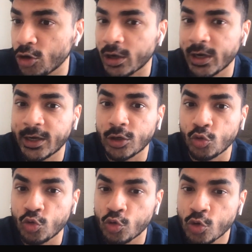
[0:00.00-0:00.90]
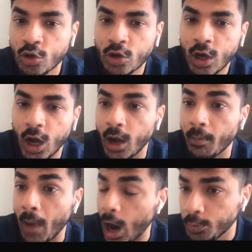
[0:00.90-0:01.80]
not related to
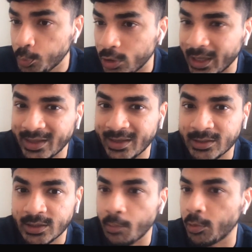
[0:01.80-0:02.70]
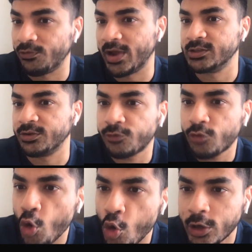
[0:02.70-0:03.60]
output. I think number of lines of
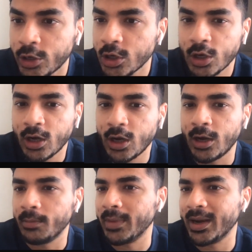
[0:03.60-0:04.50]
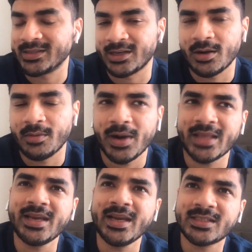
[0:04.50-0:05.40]
code, etc. But I
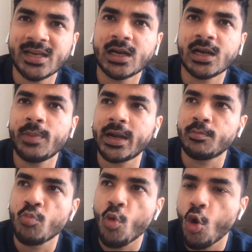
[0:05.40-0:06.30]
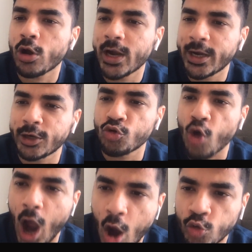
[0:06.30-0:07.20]
think it's a little bit more related to
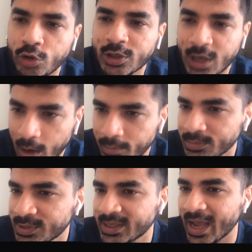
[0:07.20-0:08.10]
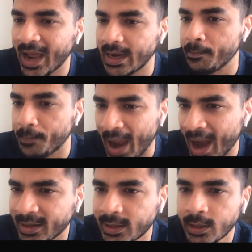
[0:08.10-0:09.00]
outcomes and
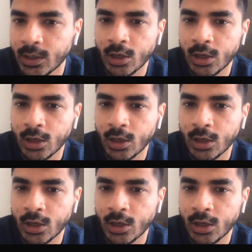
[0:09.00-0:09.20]
impact.